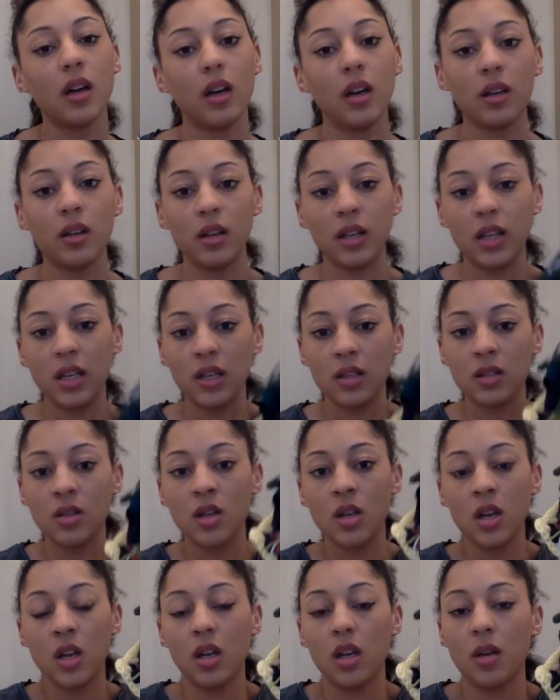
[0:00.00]
and I
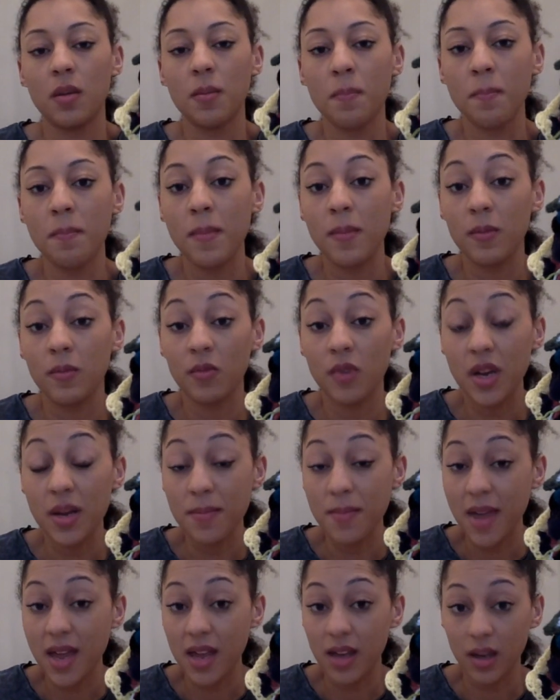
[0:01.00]
can
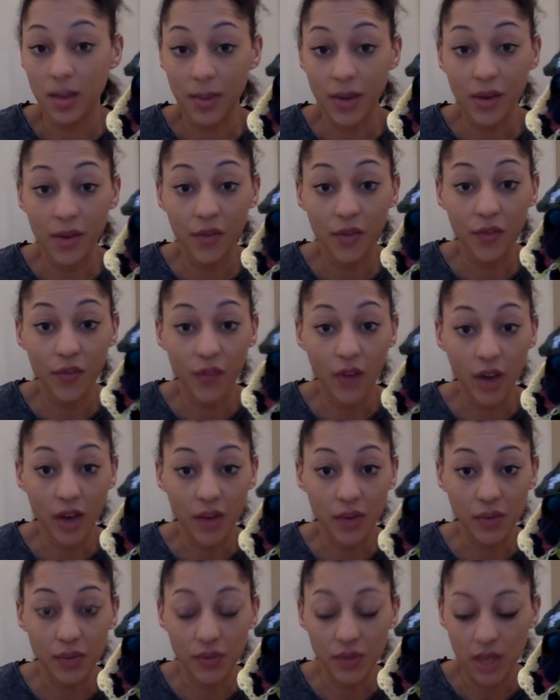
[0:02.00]
remake about 5 of